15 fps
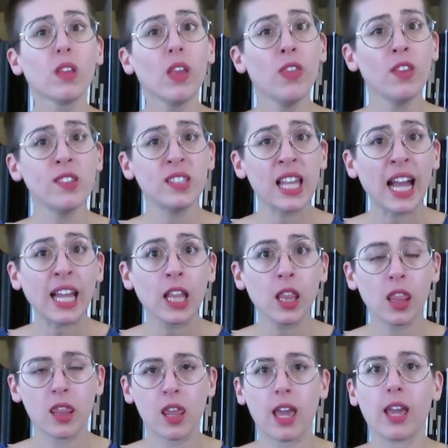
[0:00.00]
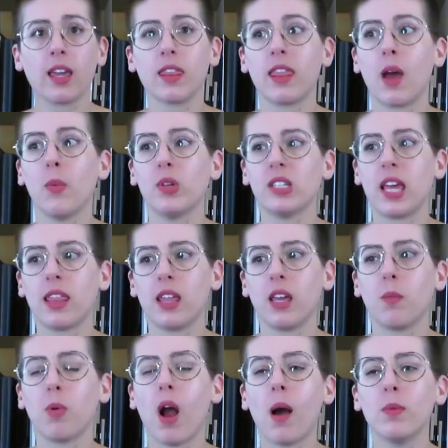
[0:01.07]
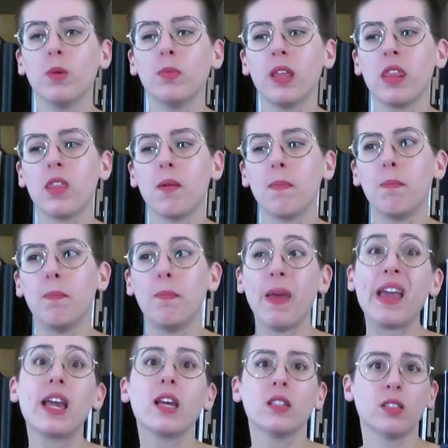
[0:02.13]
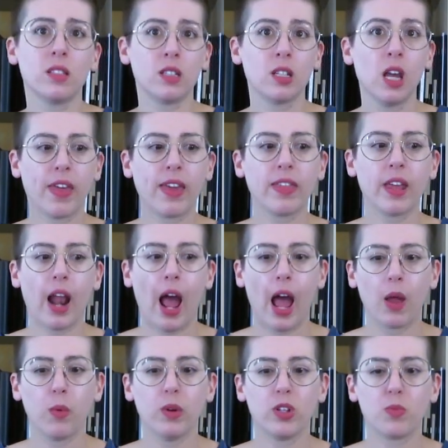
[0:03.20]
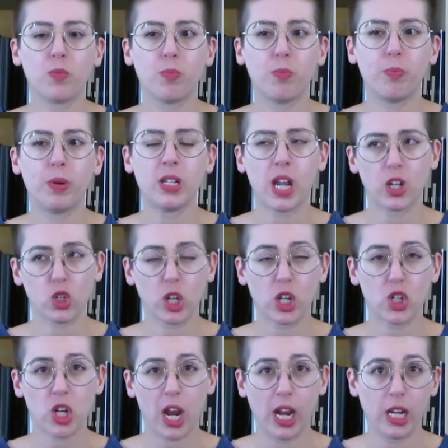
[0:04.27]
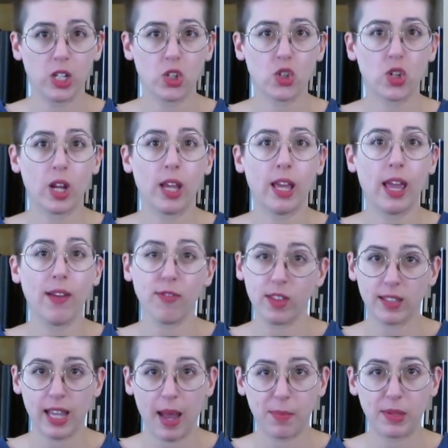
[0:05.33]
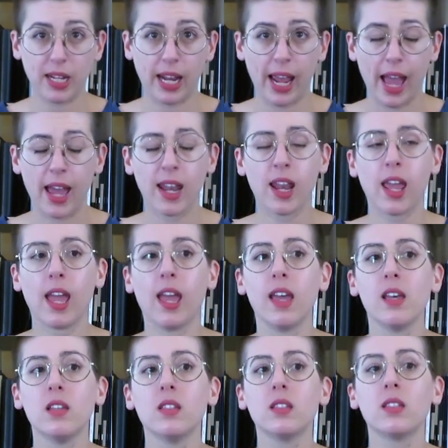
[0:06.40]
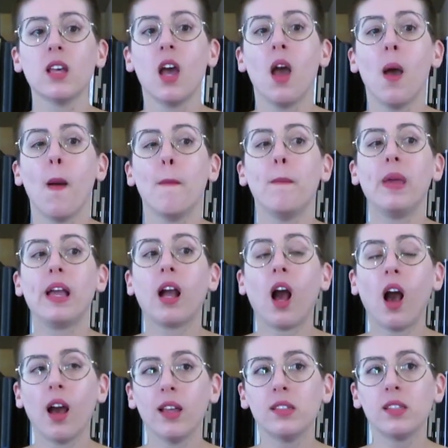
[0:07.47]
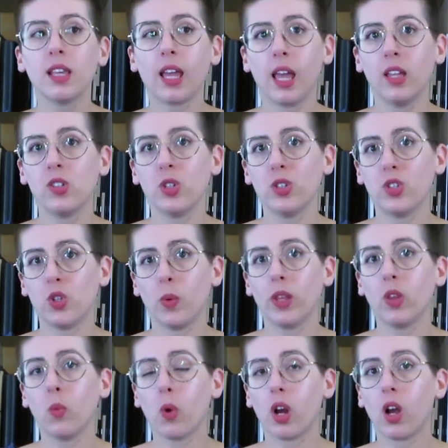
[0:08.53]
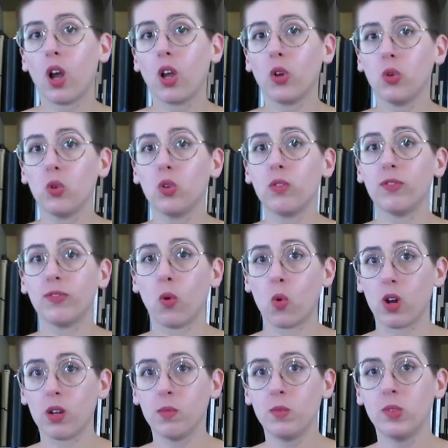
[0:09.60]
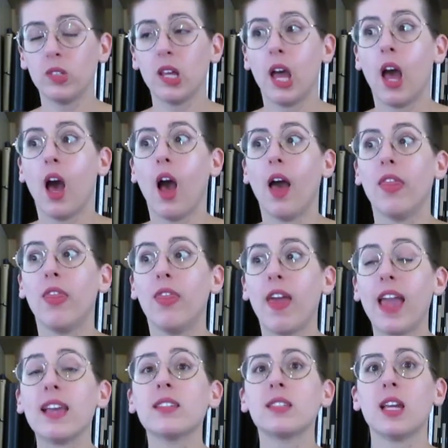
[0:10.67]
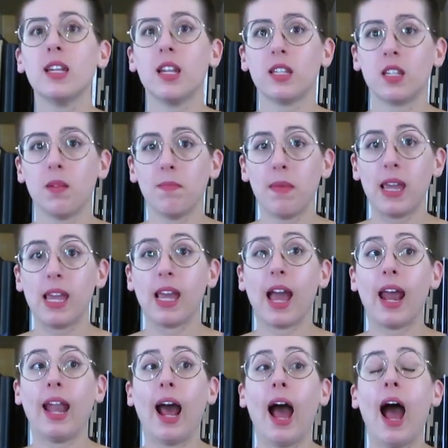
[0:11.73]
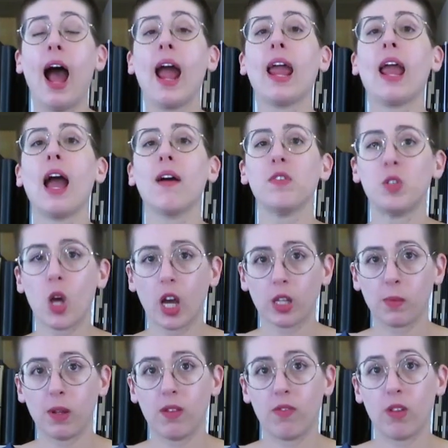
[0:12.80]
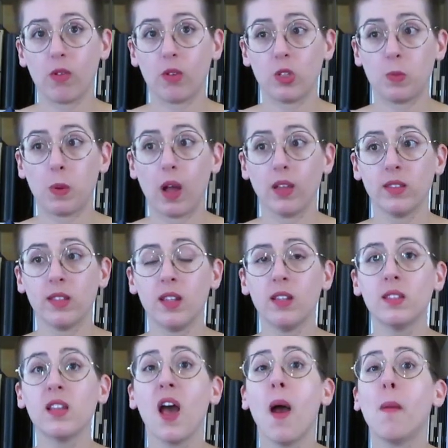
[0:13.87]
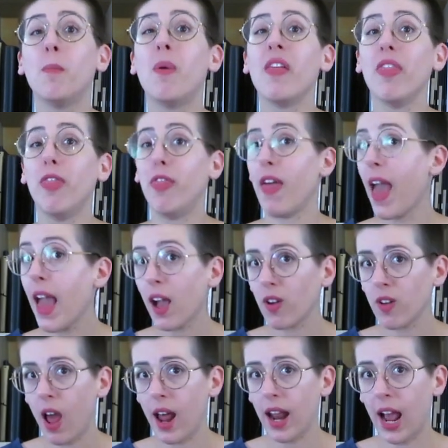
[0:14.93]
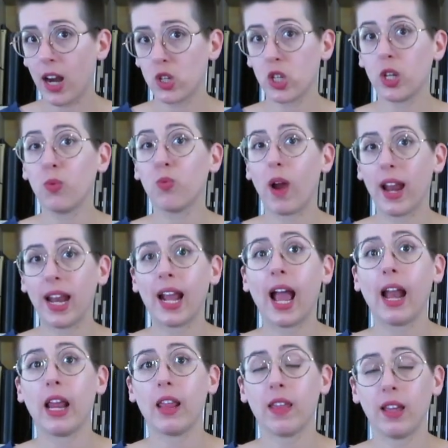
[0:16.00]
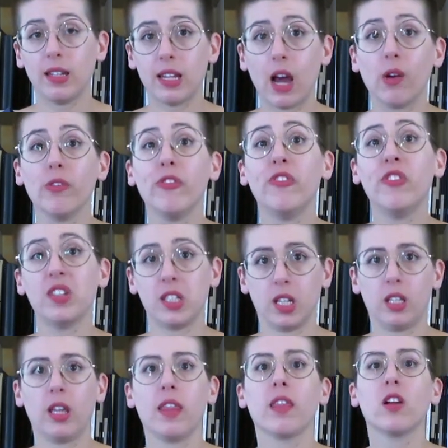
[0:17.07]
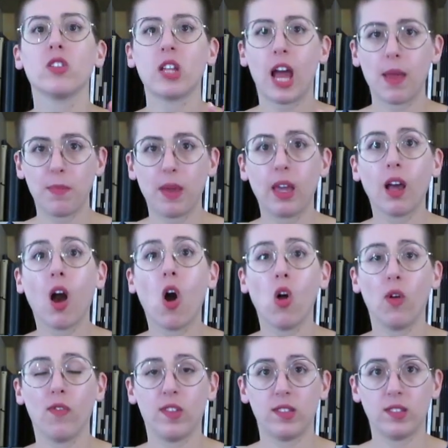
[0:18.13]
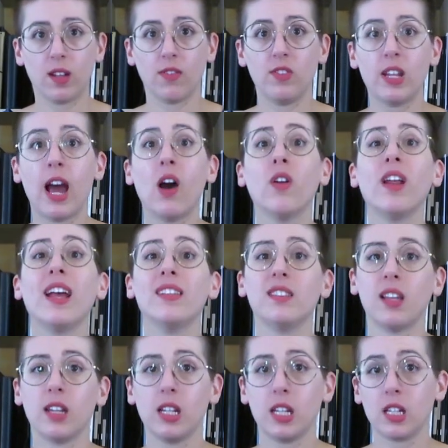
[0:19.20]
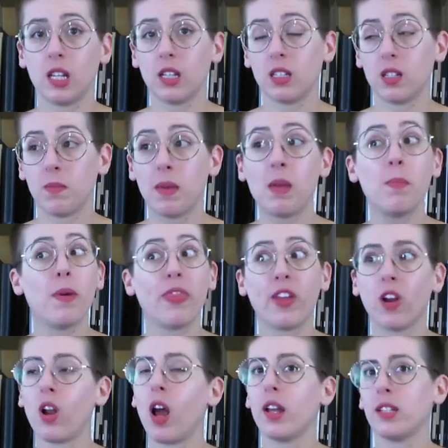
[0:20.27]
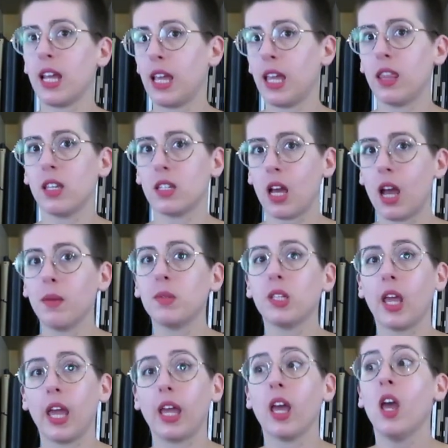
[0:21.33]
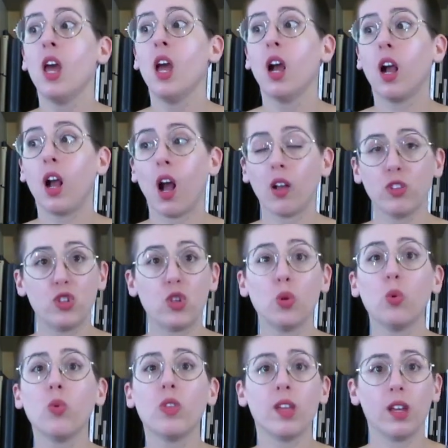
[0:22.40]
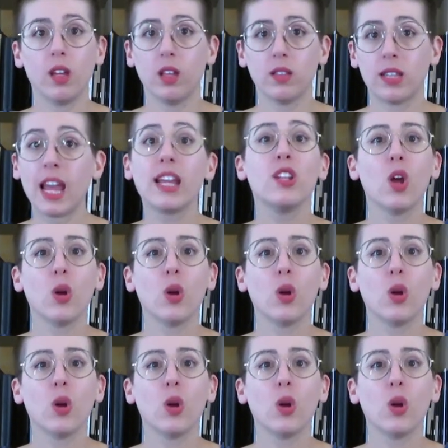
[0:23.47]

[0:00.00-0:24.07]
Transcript: The second thing that was, I think, probably the biggest thing that I would potentially change if this happened again is, because the kids are doing the work on Google Forms, they send it to me and I have a document of their responses, but they are not actually writing anything down physically. They're typing all of the stuff down and sending it to me, but they're not taking the time to like take